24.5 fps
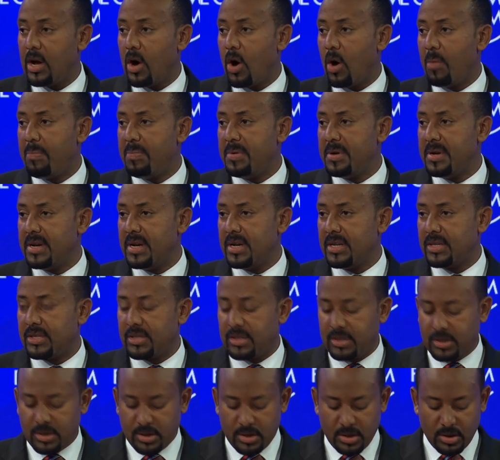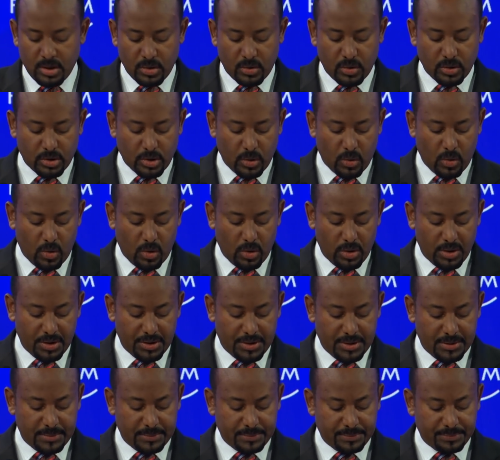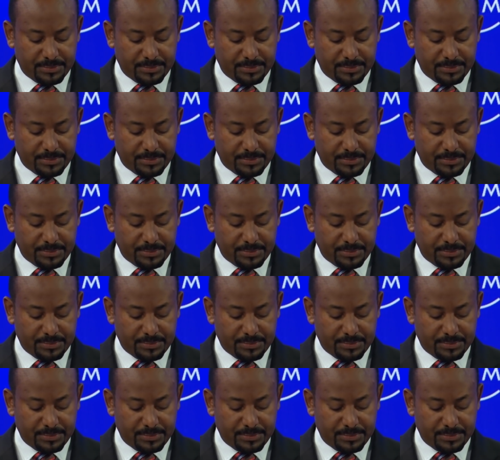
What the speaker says: openness to the world.